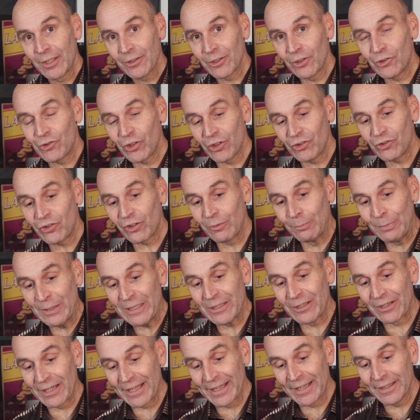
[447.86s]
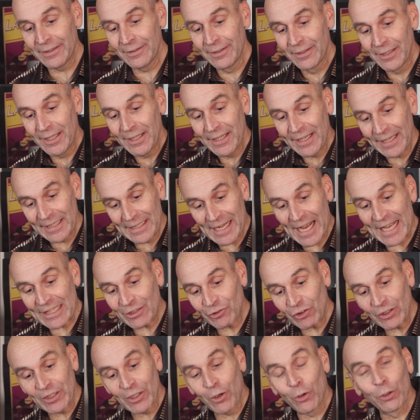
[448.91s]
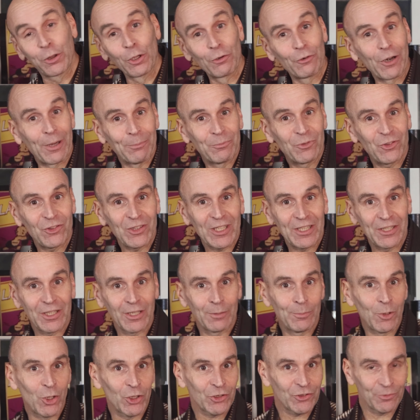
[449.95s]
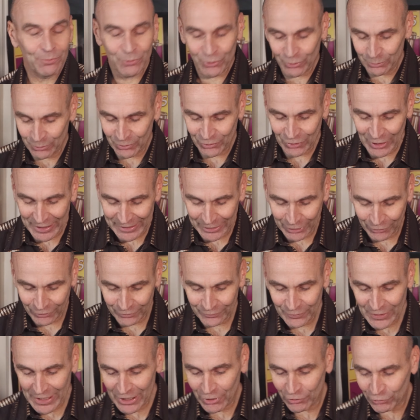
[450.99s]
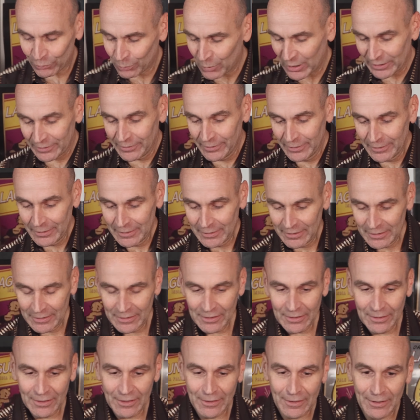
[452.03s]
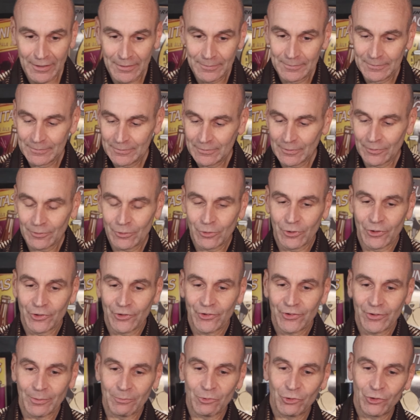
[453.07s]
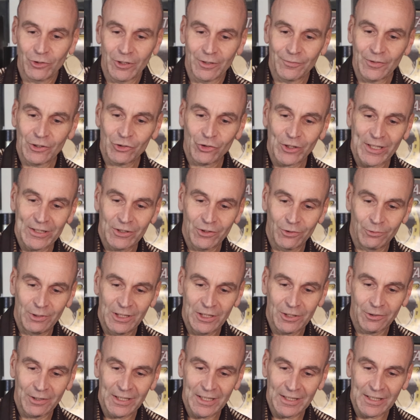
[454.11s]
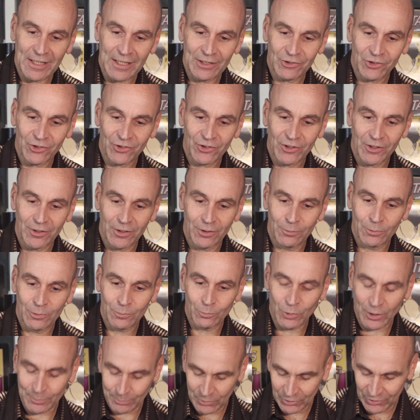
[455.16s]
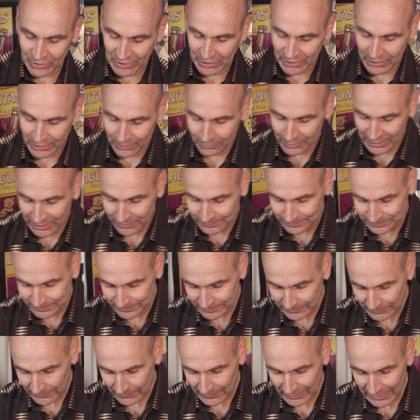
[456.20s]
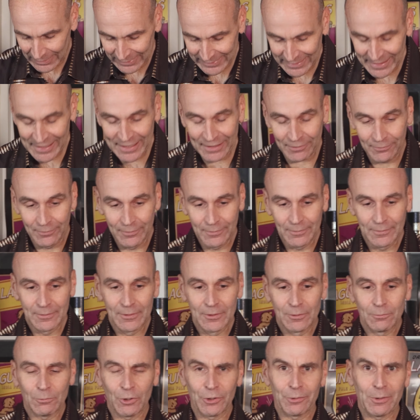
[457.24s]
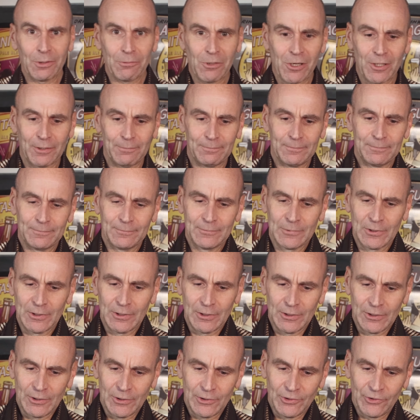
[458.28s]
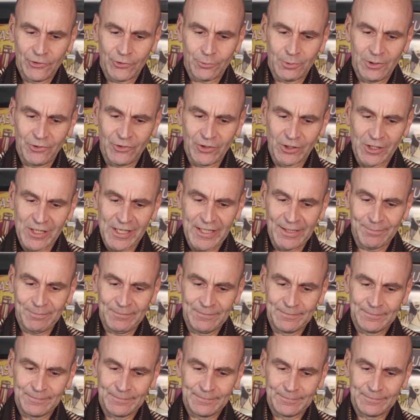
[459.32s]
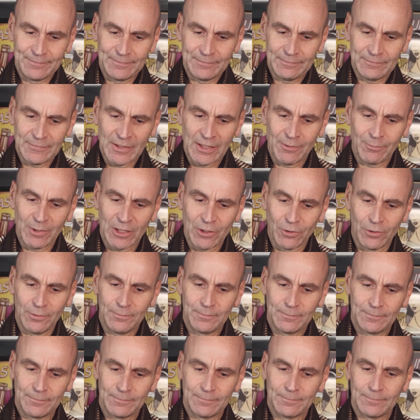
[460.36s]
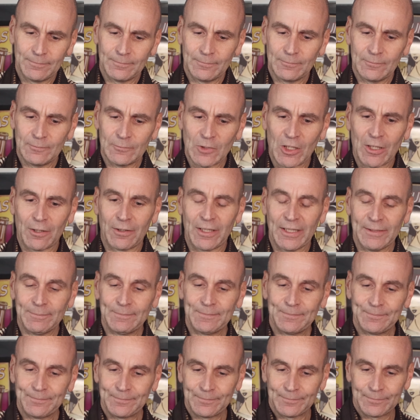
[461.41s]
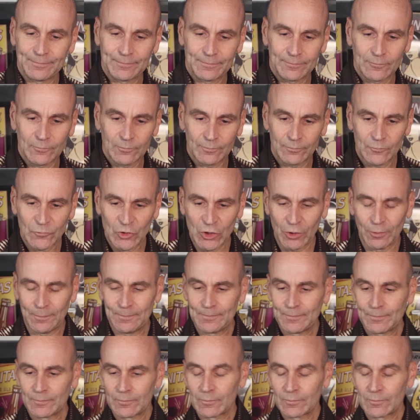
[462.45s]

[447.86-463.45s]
the ginger beer in, and actually all the rum stayed at the bottom, so it was like a reverse one. Of course, I'm sure if I tried to recreate that just now, it wouldn't work particularly well. Again, what do we want? Squeeze a lime, in we go. Alright, so